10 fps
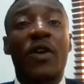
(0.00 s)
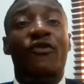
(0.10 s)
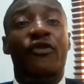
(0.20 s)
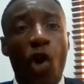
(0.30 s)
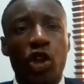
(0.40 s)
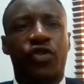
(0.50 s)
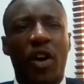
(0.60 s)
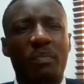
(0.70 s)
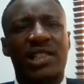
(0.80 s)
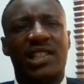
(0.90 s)
flows
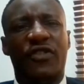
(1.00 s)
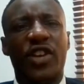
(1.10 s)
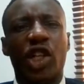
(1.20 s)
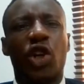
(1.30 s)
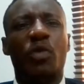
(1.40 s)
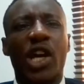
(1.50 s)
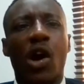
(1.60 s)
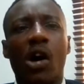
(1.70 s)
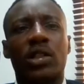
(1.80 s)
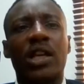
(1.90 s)
from this definition,
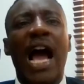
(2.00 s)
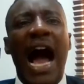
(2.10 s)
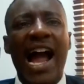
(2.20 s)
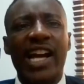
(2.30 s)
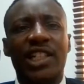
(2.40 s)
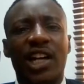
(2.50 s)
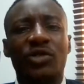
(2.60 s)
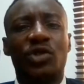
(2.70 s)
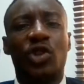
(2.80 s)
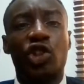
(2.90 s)
because
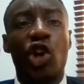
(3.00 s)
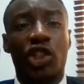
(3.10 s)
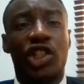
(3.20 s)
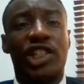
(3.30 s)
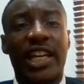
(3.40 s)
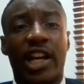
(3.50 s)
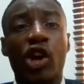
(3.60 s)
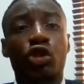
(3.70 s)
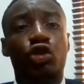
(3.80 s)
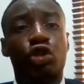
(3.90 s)
IHL does not seek
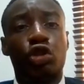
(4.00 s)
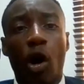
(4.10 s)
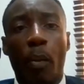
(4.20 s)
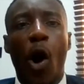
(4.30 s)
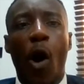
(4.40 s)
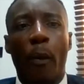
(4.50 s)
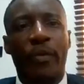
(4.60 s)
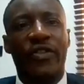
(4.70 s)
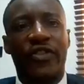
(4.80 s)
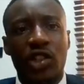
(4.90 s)
to stop or
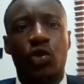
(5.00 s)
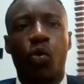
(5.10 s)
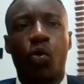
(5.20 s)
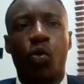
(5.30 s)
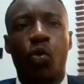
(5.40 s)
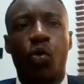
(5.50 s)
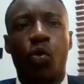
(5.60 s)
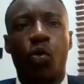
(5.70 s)
prevent war,